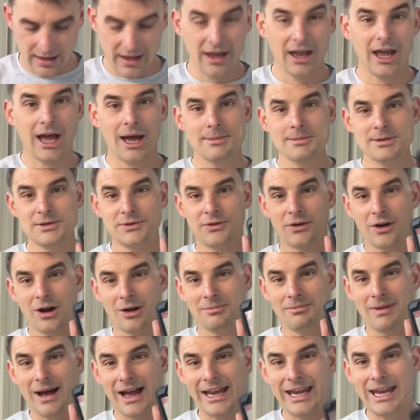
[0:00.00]
comes from
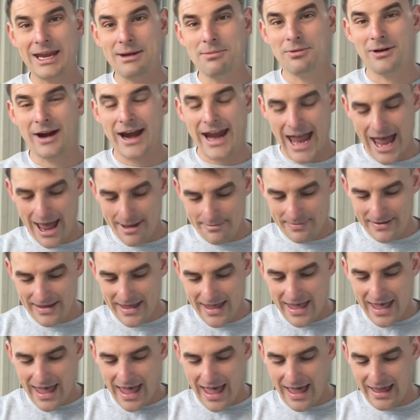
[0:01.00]
my ePray app
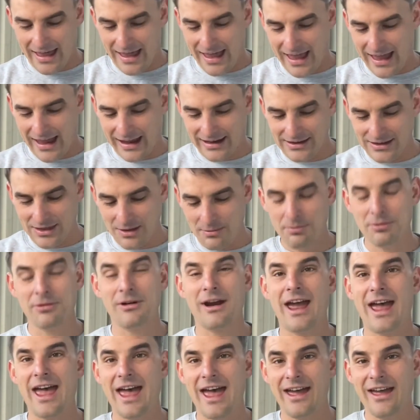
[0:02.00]
and the
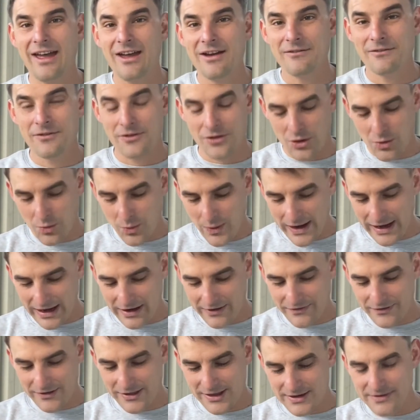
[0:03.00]
prayer for the week
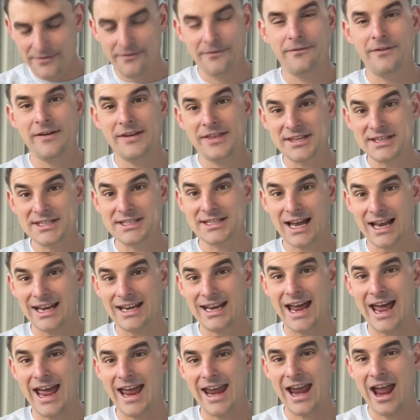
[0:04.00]
for the fifth
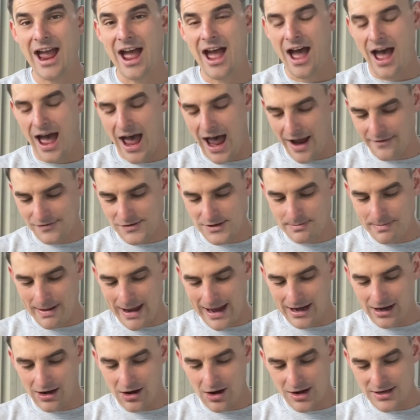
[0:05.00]
Sunday after
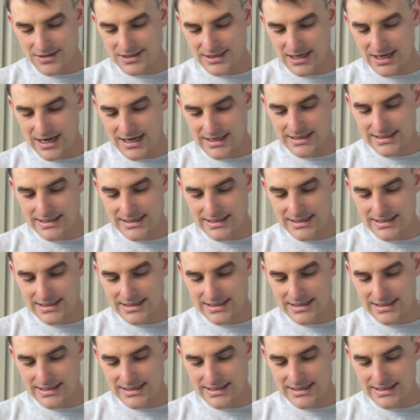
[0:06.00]
Pentecost, and it